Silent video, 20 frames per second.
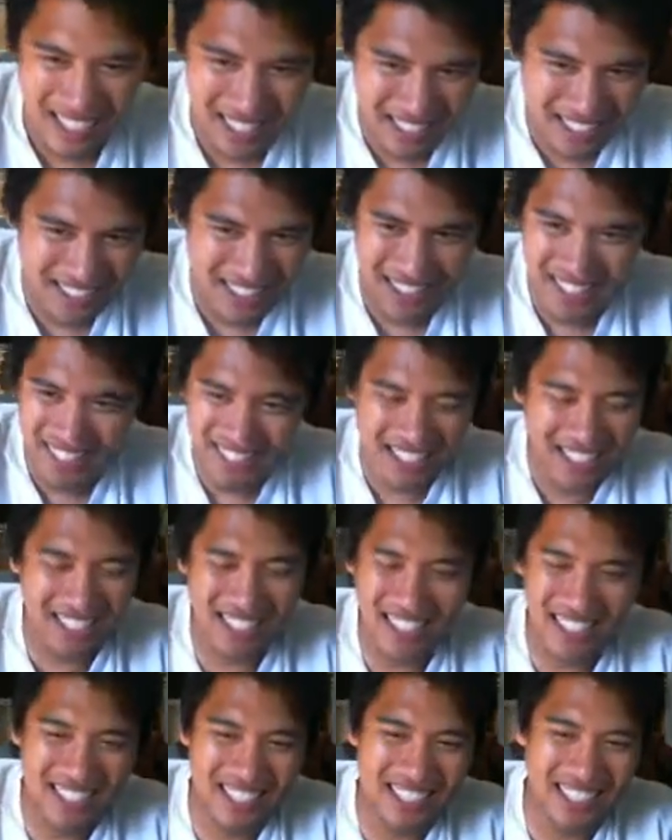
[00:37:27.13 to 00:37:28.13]
Uh, you know,
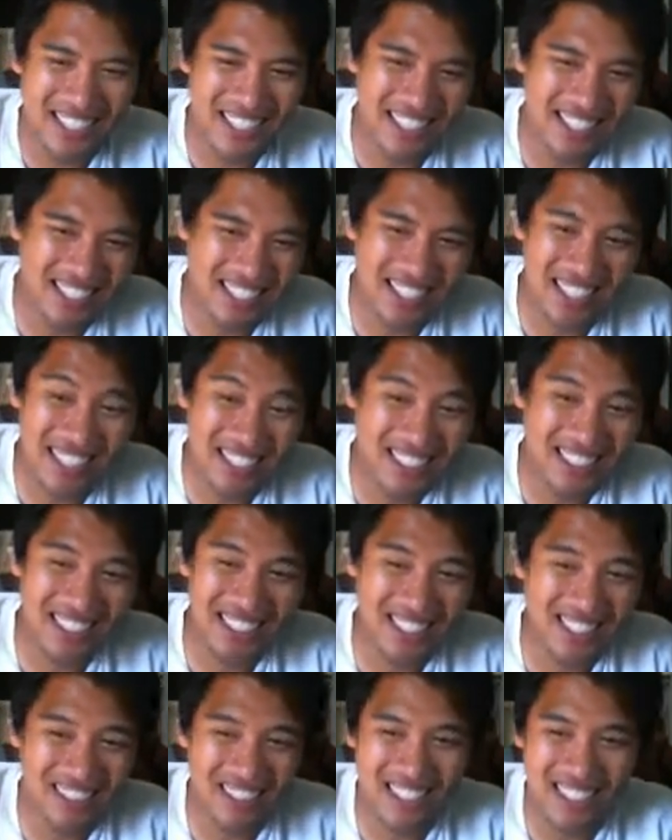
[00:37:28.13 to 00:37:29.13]
I, uh, I
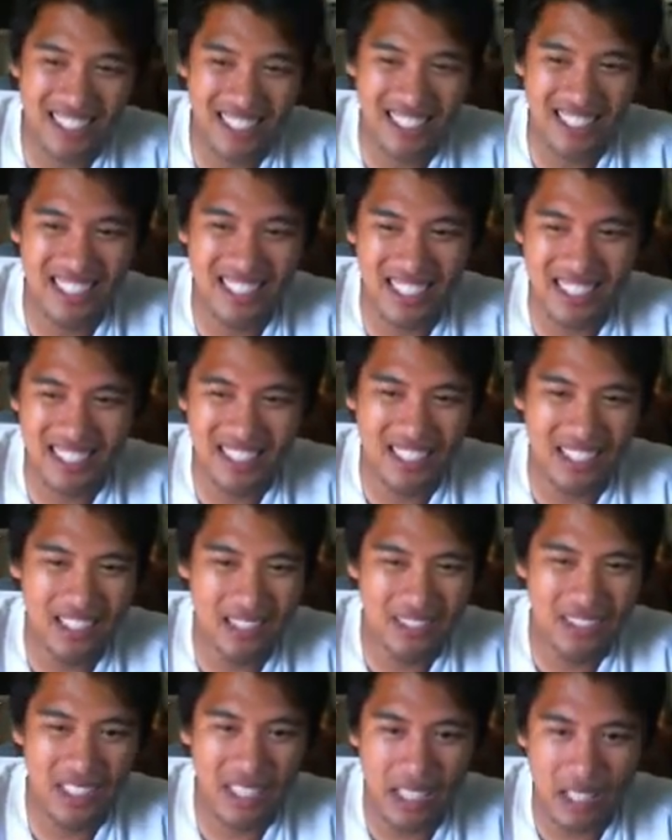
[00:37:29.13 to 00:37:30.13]
just don't think he, he's a
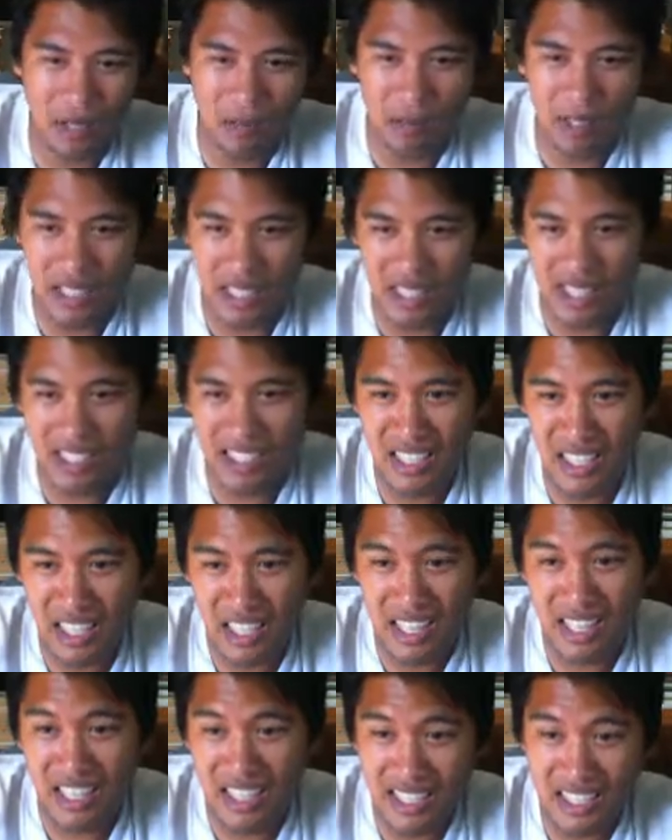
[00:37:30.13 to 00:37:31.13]
UFC caliber guy.
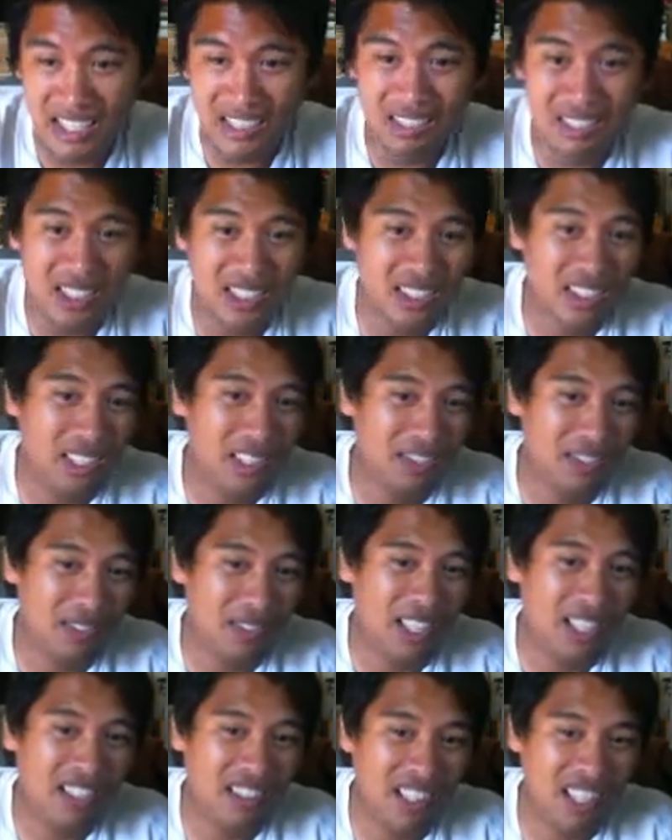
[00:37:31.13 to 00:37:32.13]
I liked what I saw
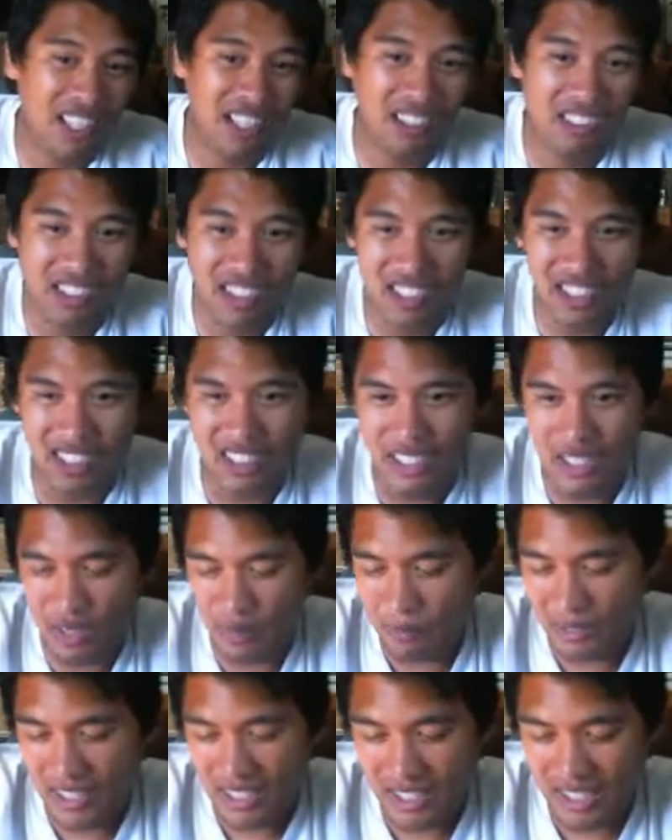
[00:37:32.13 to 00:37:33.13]
from Al Iaquinta
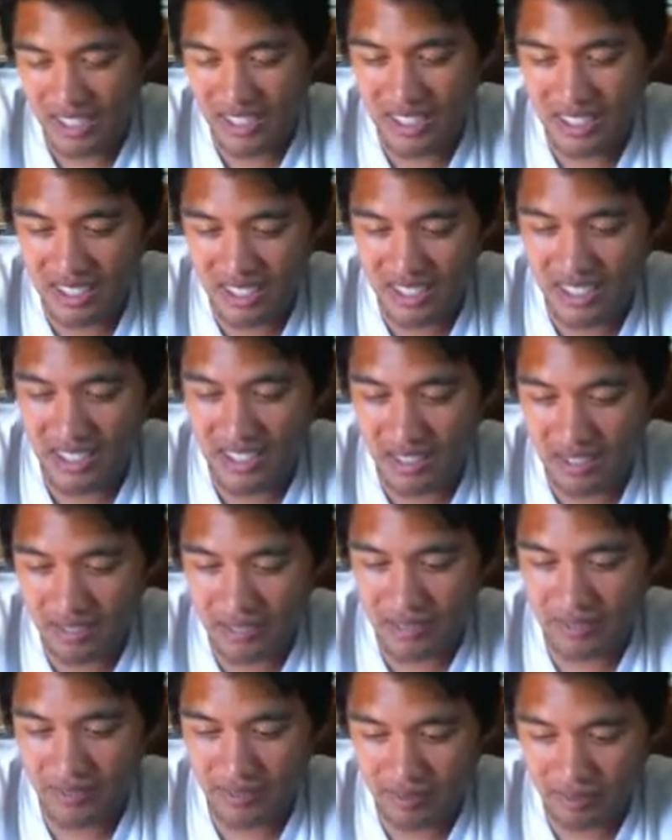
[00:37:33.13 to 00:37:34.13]
though, man. It, you
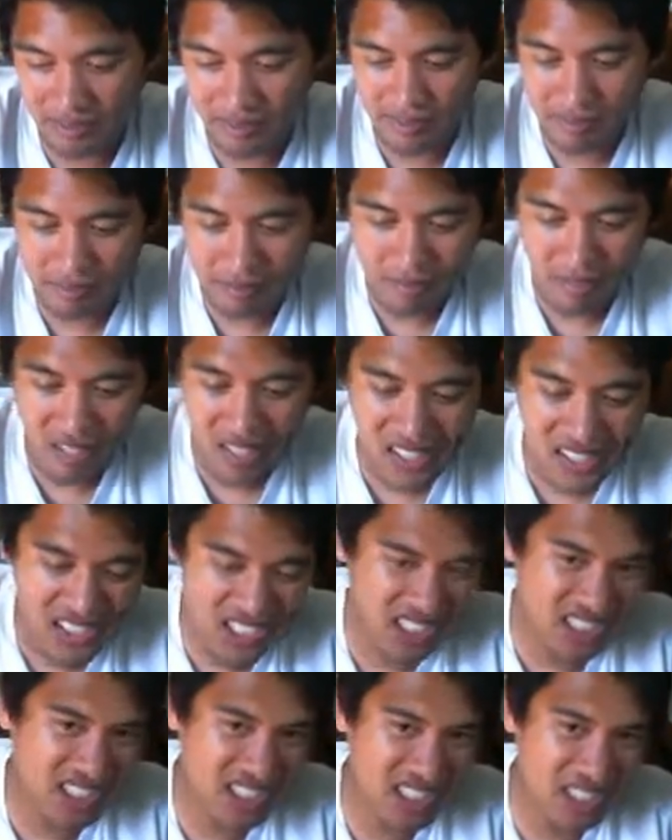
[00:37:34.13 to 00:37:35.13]
know,
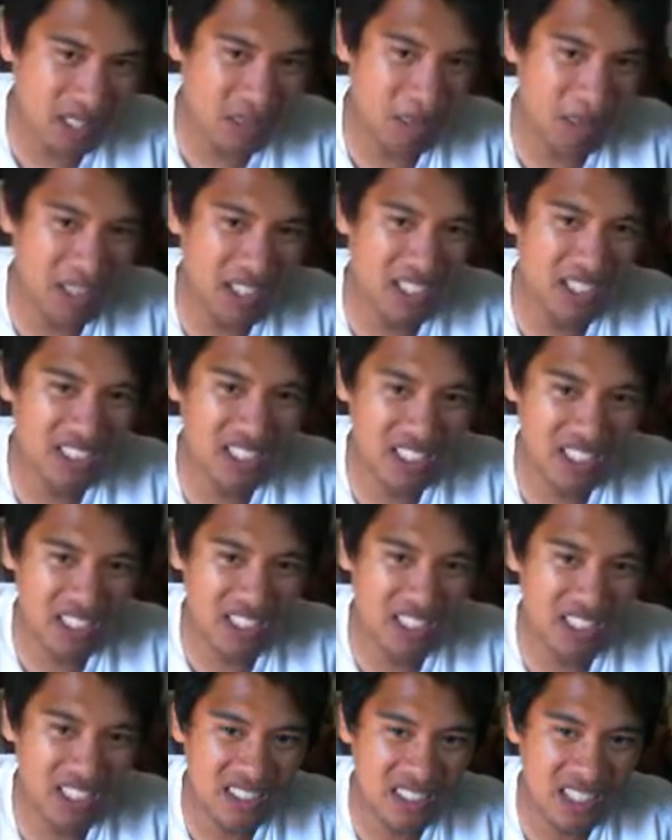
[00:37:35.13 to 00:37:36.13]
he'd slip
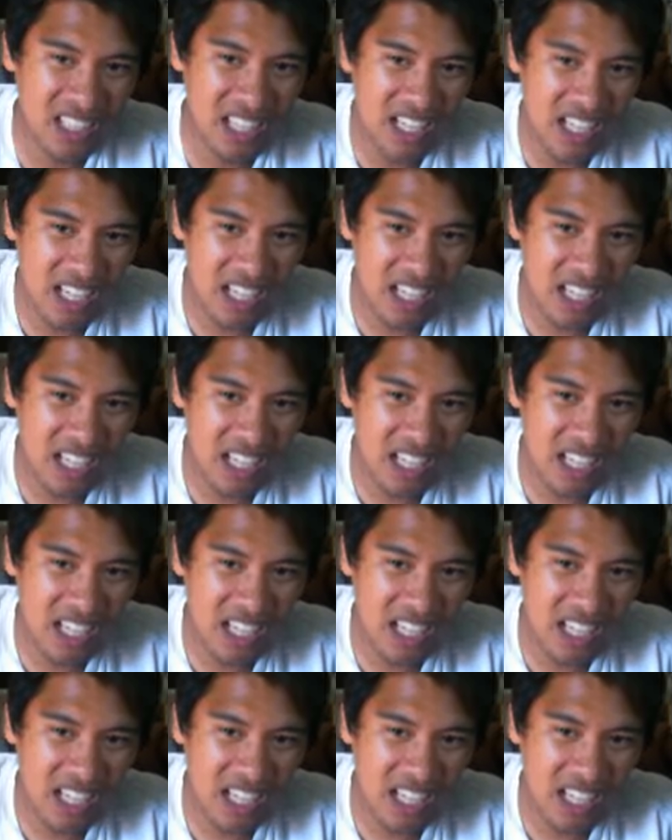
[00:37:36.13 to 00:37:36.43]
punches.